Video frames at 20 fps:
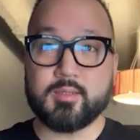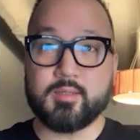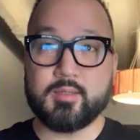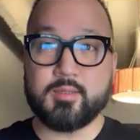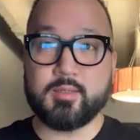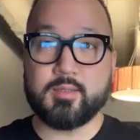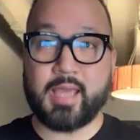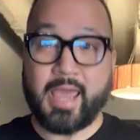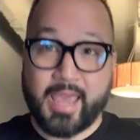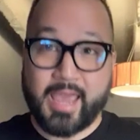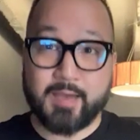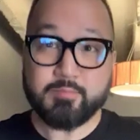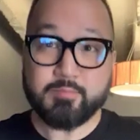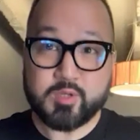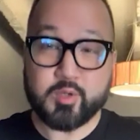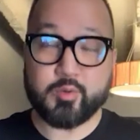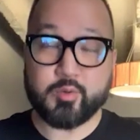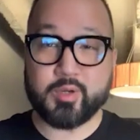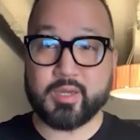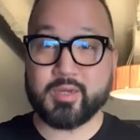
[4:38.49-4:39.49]
am
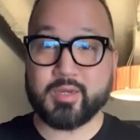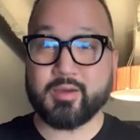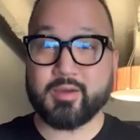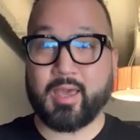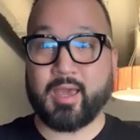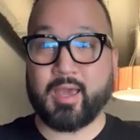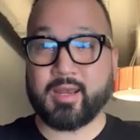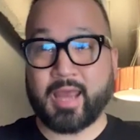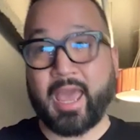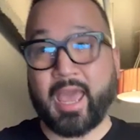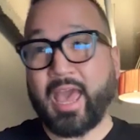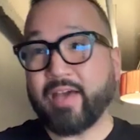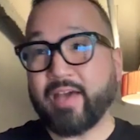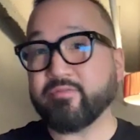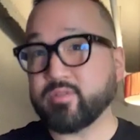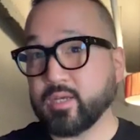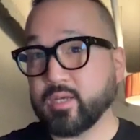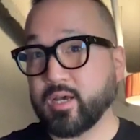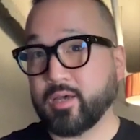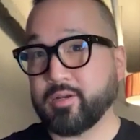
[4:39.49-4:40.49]
doing and have
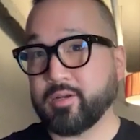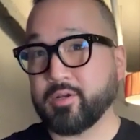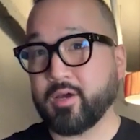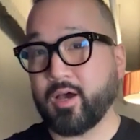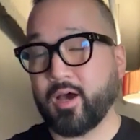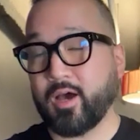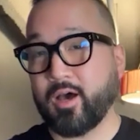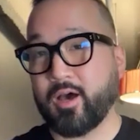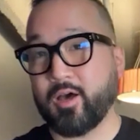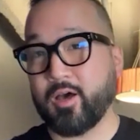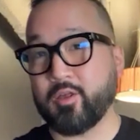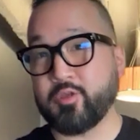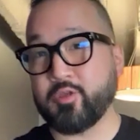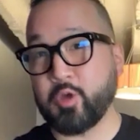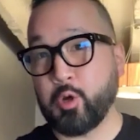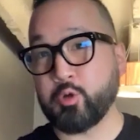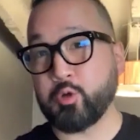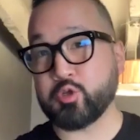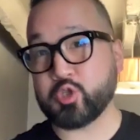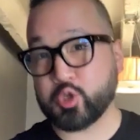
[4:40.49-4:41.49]
done uh,
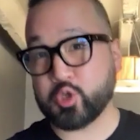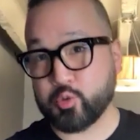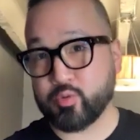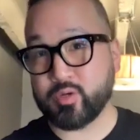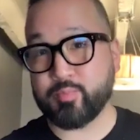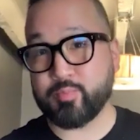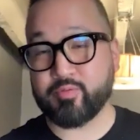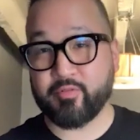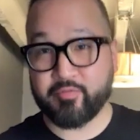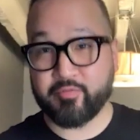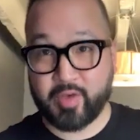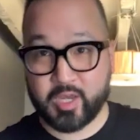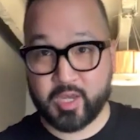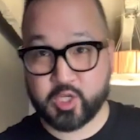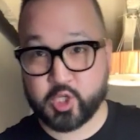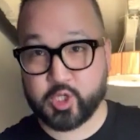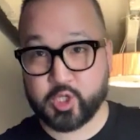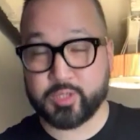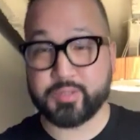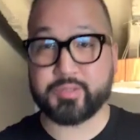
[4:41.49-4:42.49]
those three
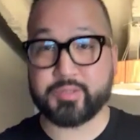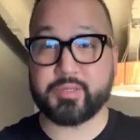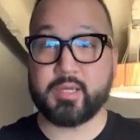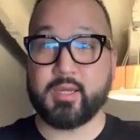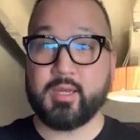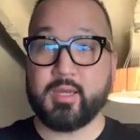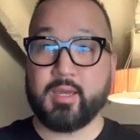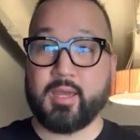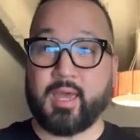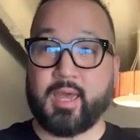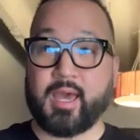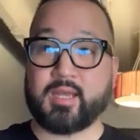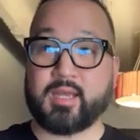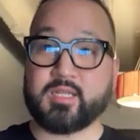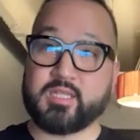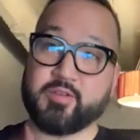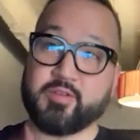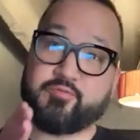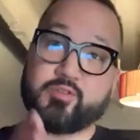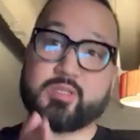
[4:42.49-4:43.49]
professions at
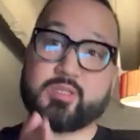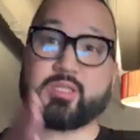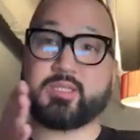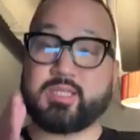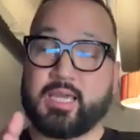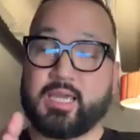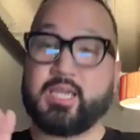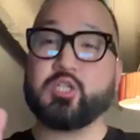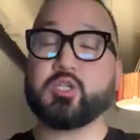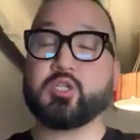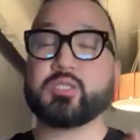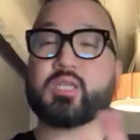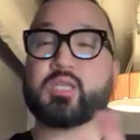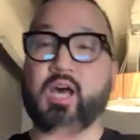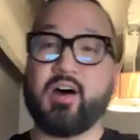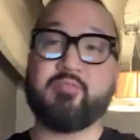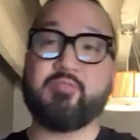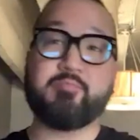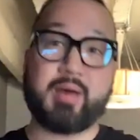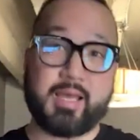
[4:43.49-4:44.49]
different stages
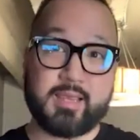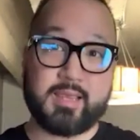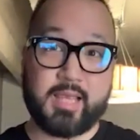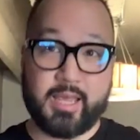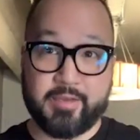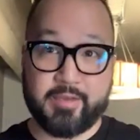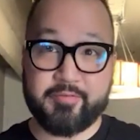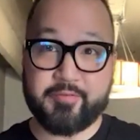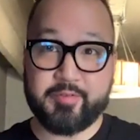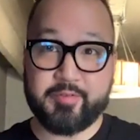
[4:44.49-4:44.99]
of my life.